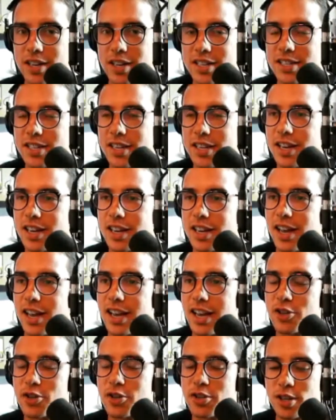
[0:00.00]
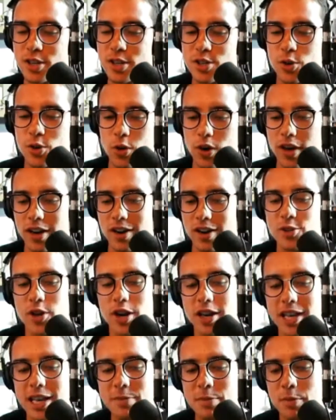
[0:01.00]
It's an uh, interesting story, and I'll try
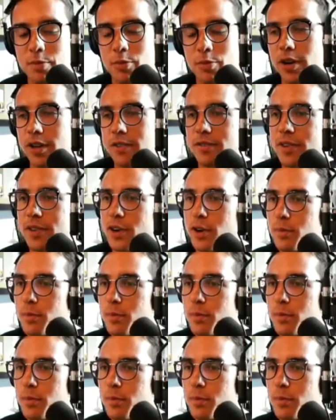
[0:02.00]
to keep it brief here.